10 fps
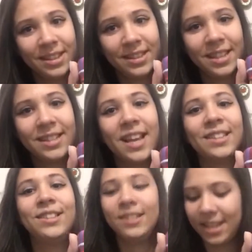Dick
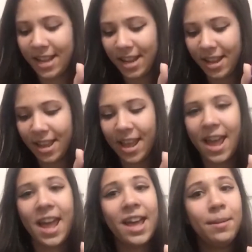Dastardly
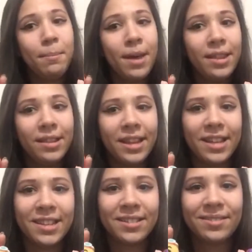and
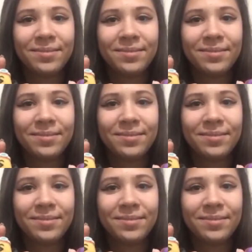Muttley.